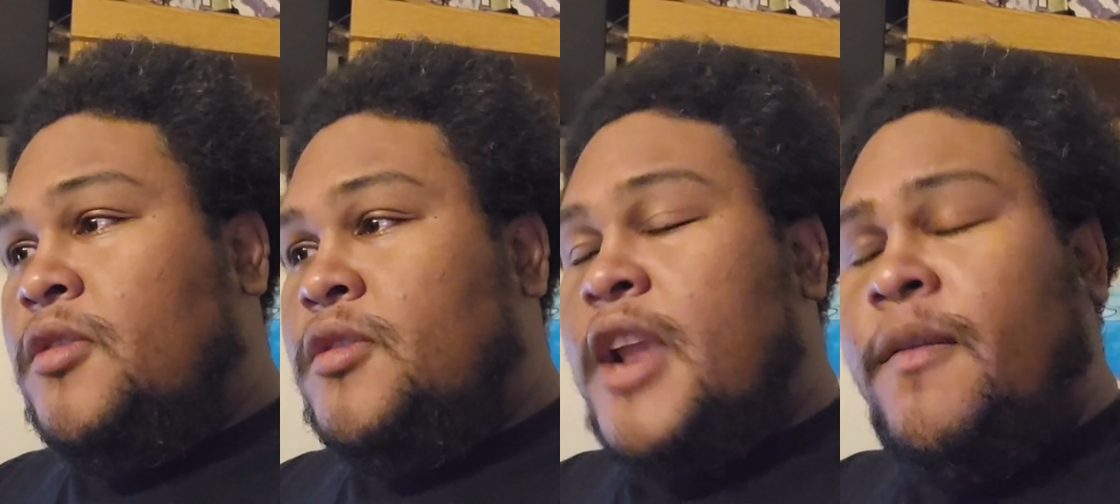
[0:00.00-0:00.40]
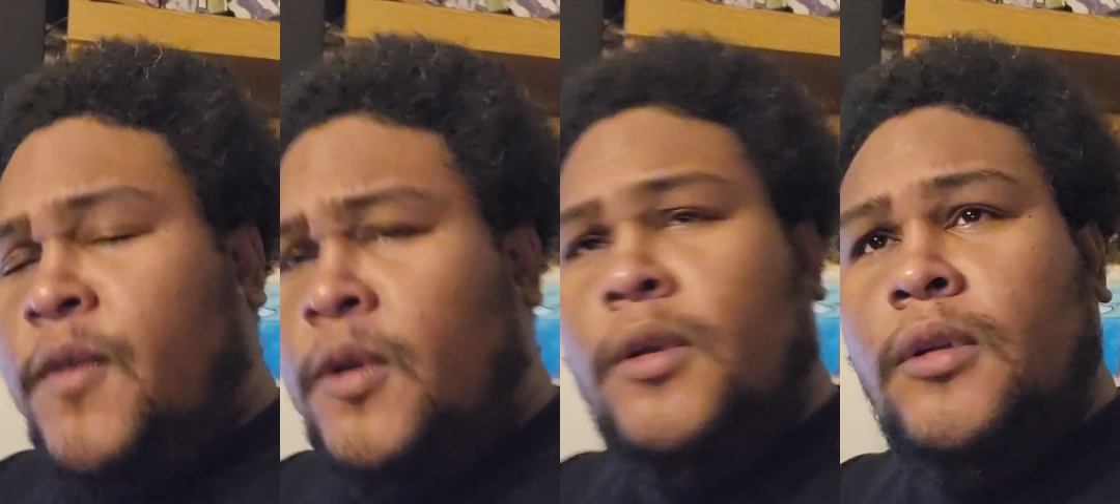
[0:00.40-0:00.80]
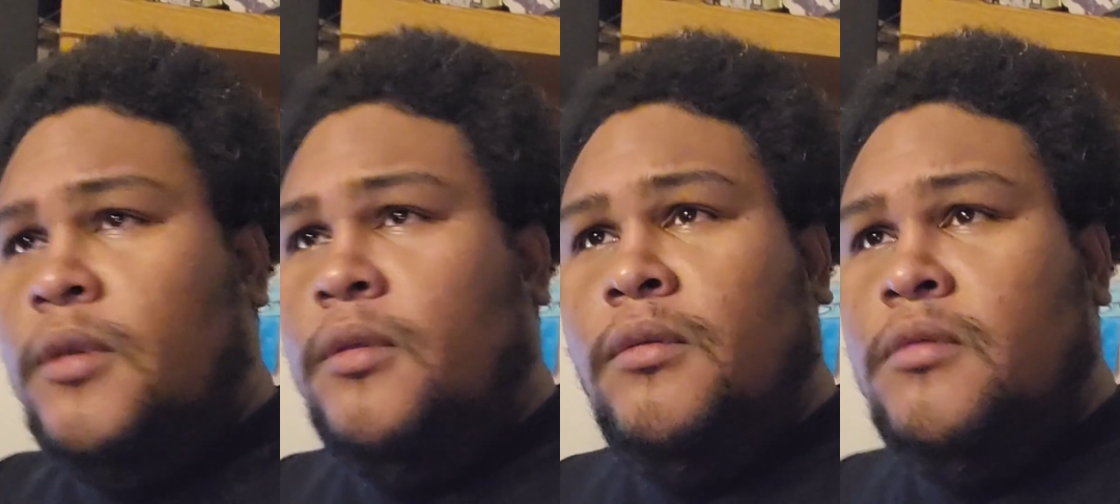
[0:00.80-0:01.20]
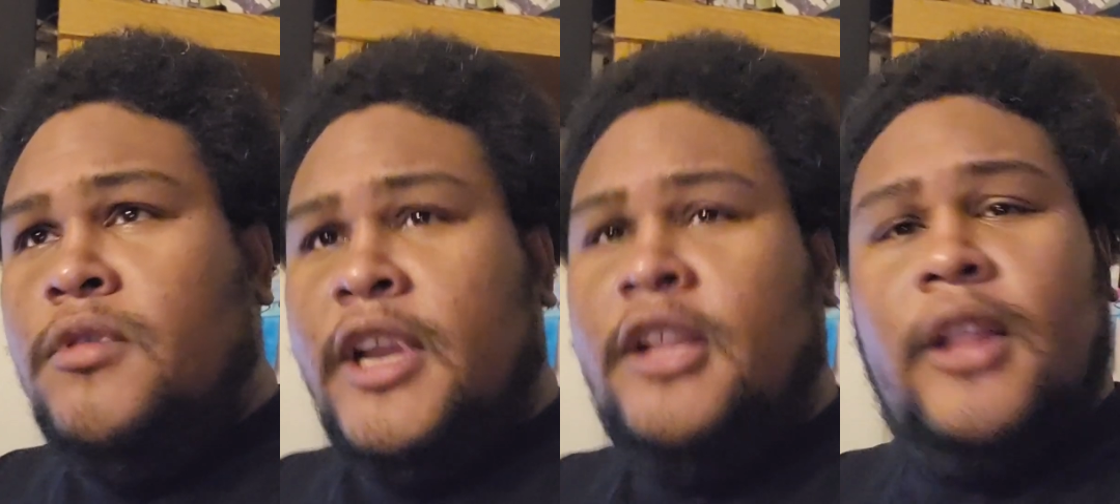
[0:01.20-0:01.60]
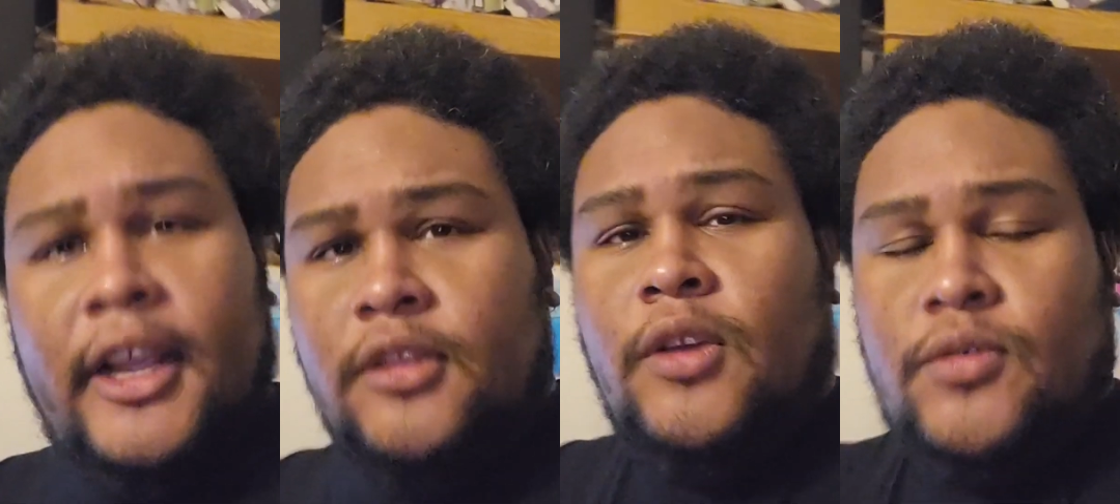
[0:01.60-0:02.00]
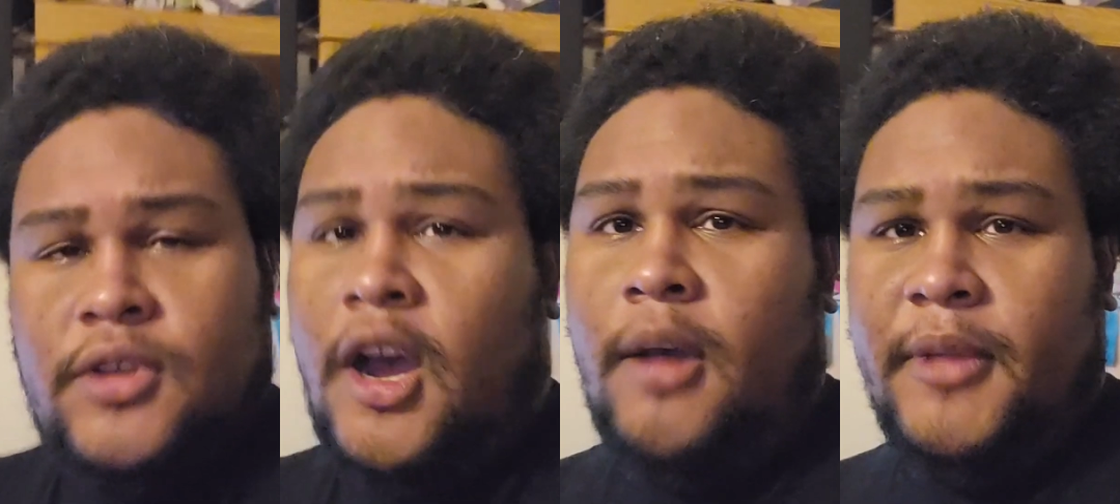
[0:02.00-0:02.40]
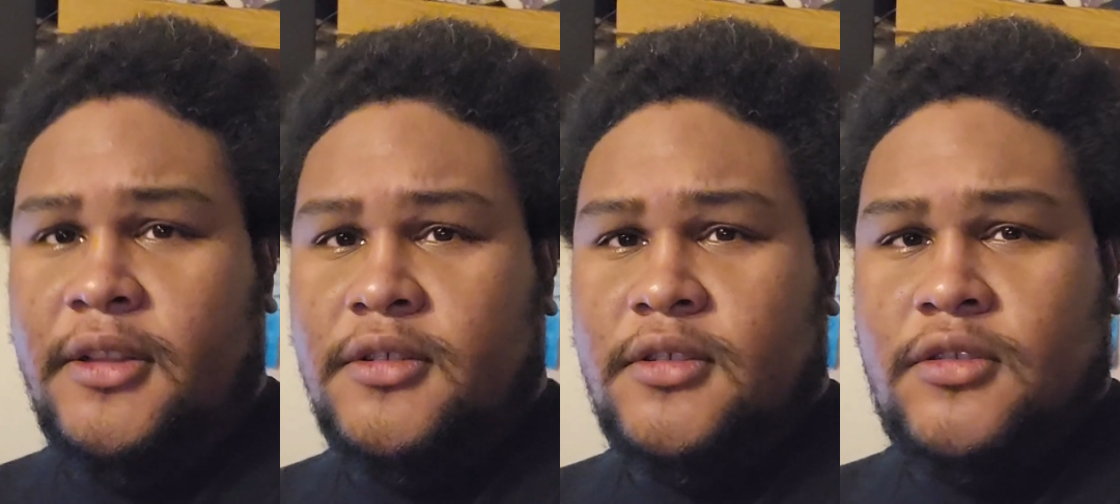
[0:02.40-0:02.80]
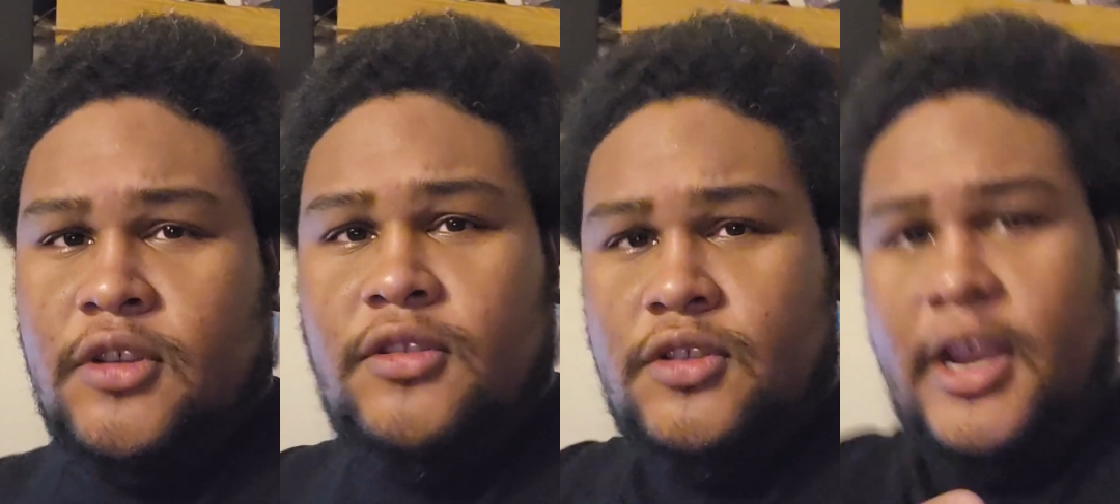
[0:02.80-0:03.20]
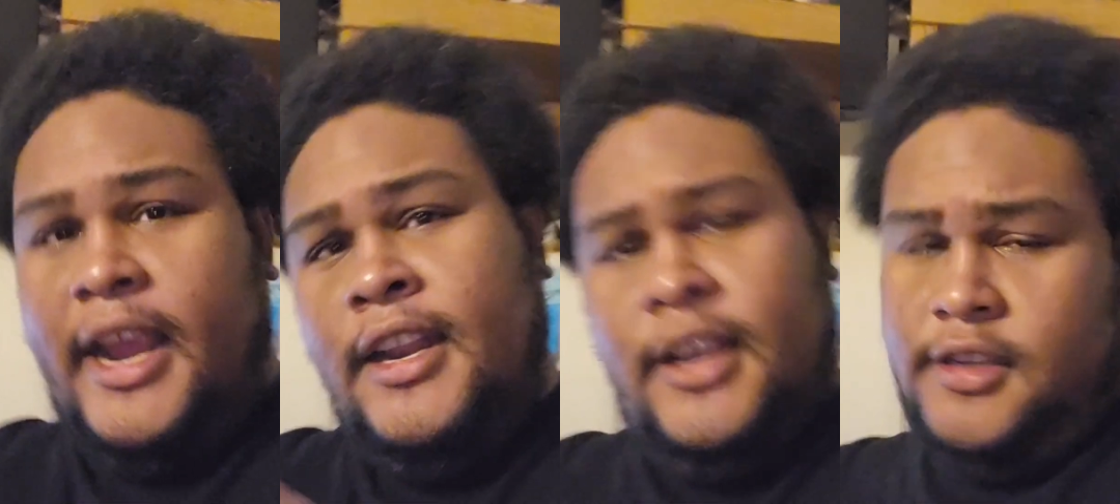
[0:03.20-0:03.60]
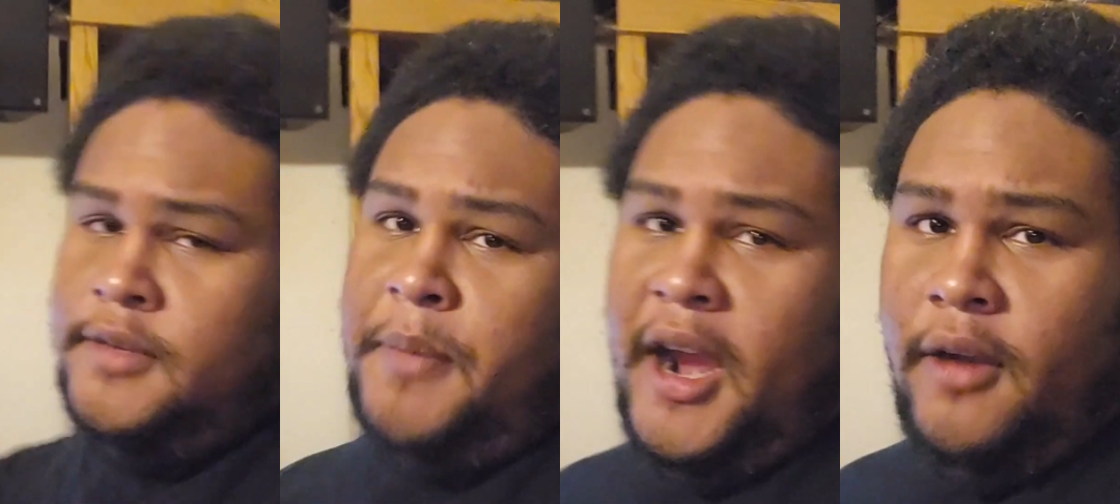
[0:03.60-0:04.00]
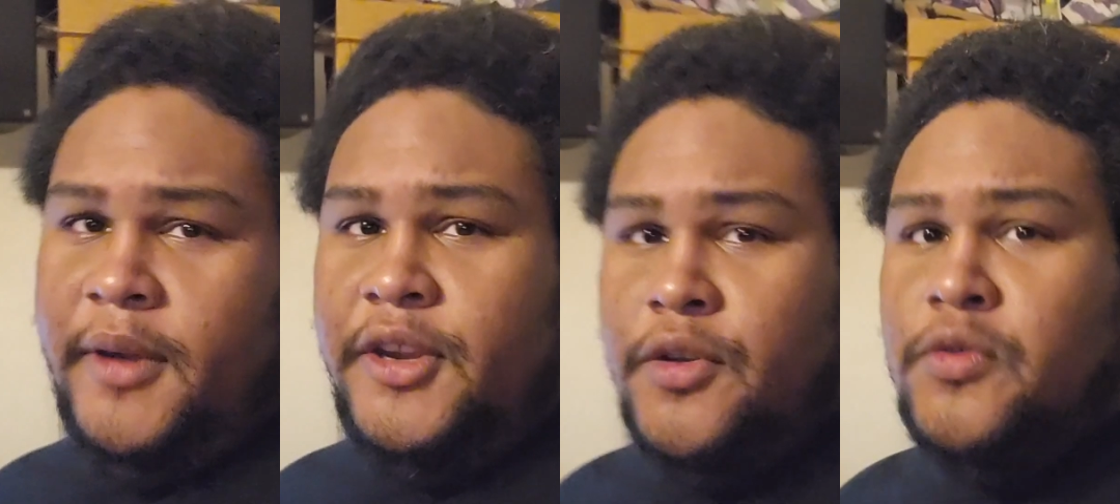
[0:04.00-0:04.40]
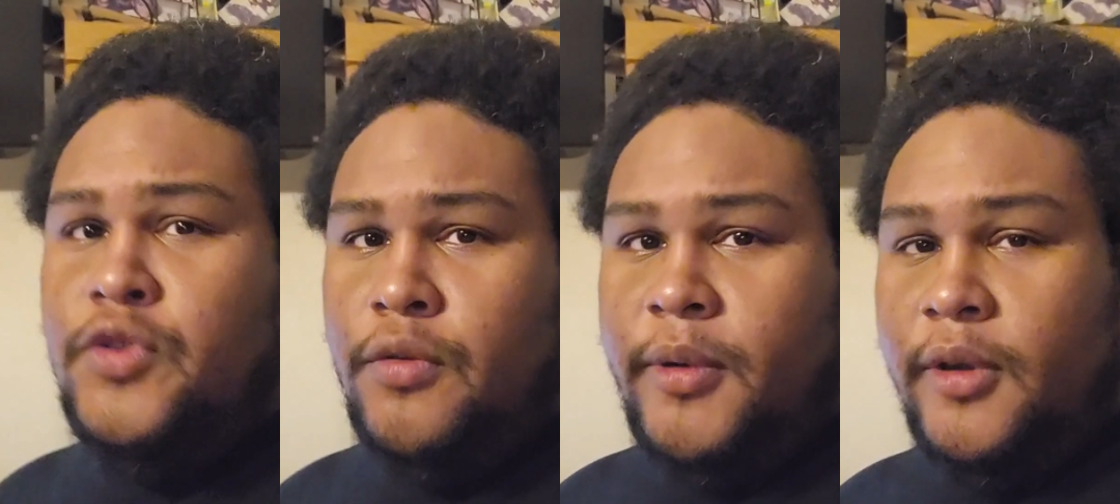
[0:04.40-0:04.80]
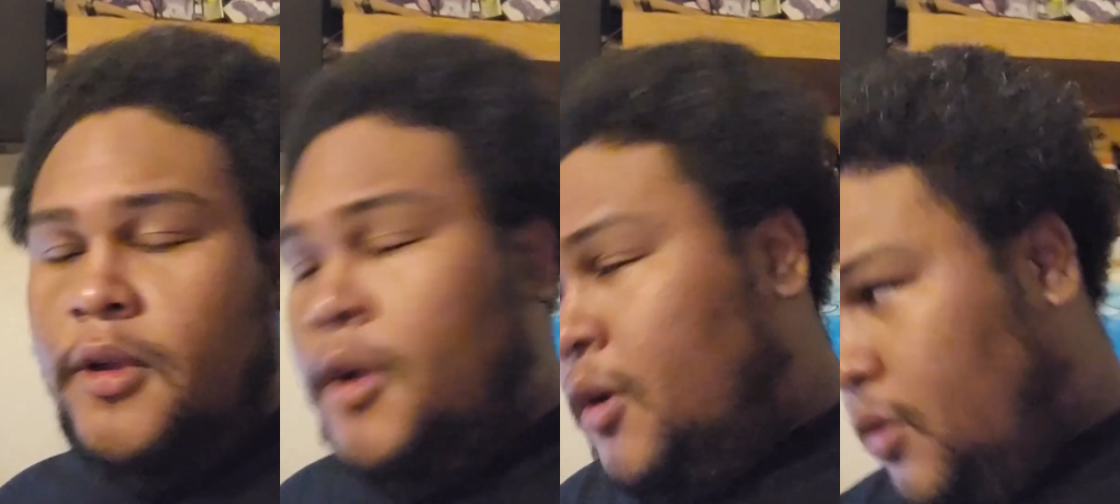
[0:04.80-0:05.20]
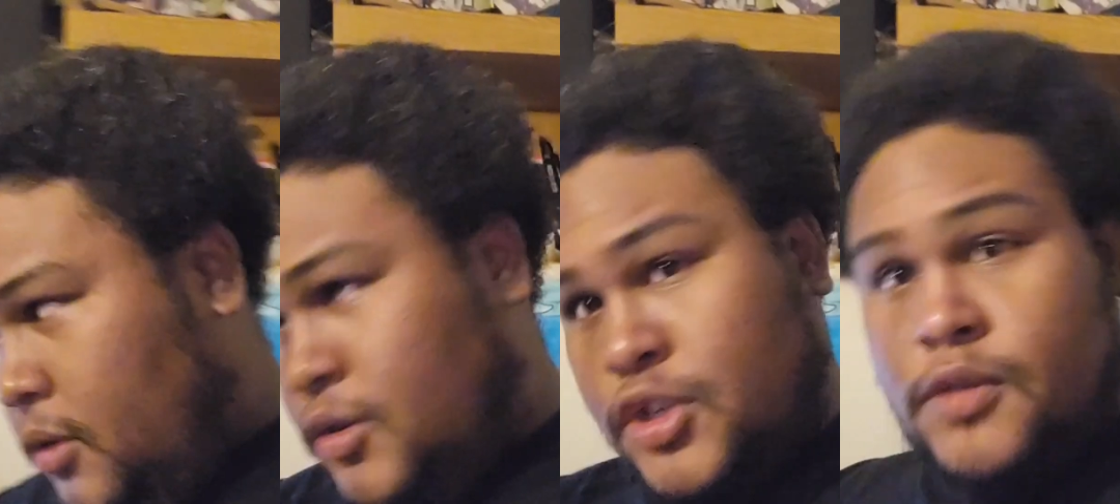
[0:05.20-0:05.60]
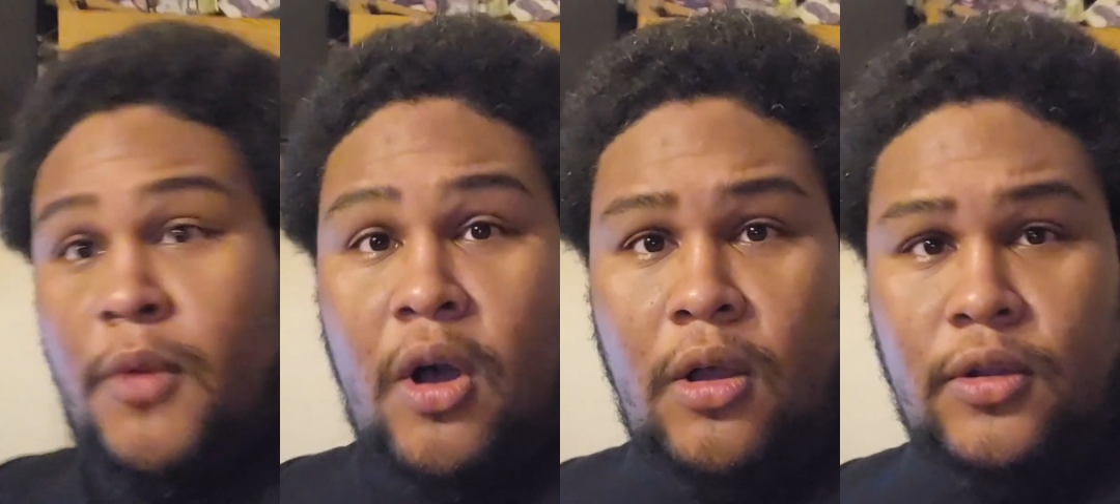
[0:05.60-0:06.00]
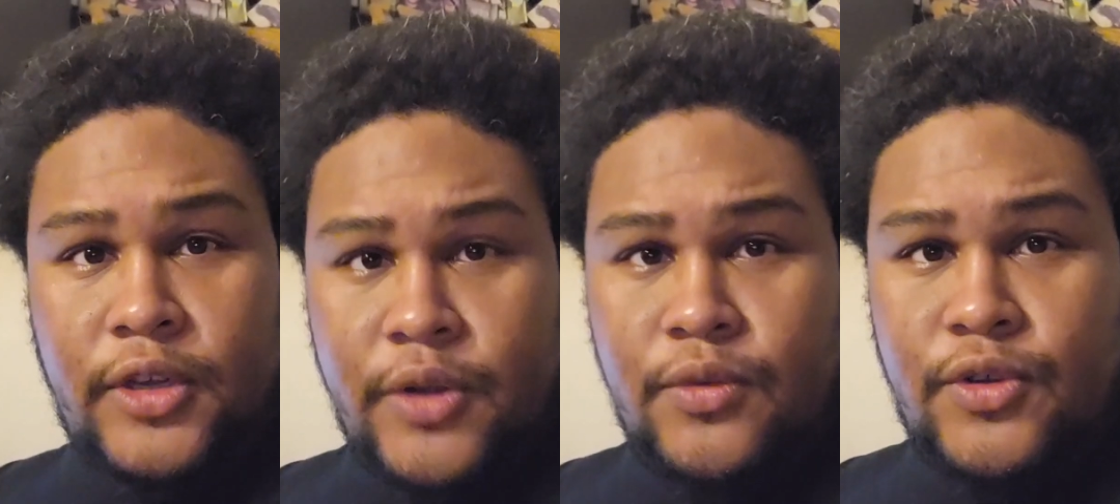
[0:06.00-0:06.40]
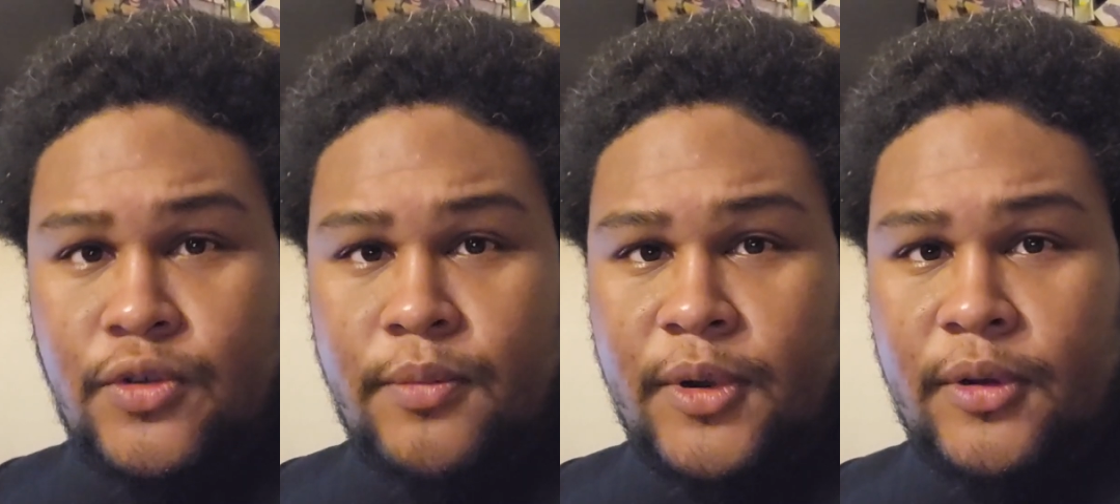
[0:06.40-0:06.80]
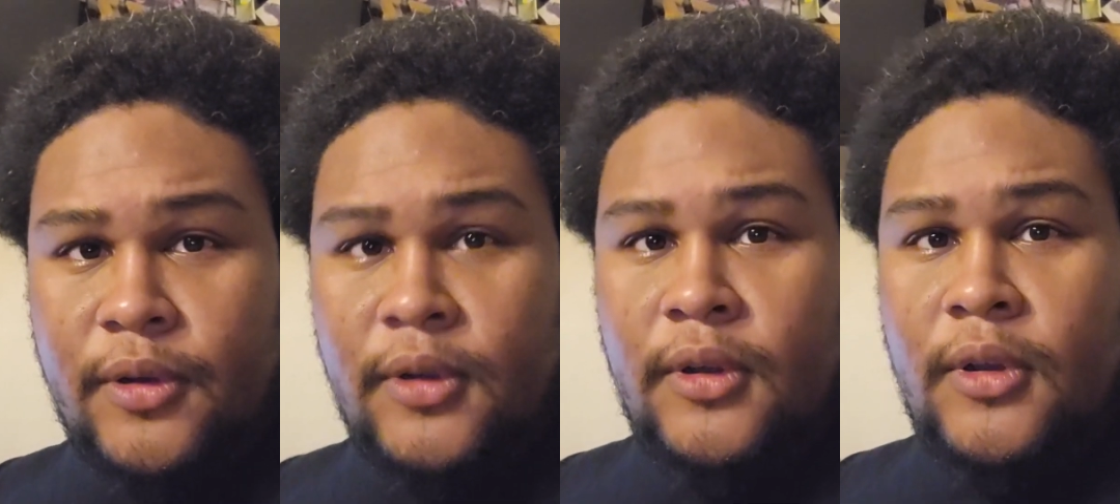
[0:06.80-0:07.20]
Never neglect those comments. To any aspiring YouTuber or small YouTuber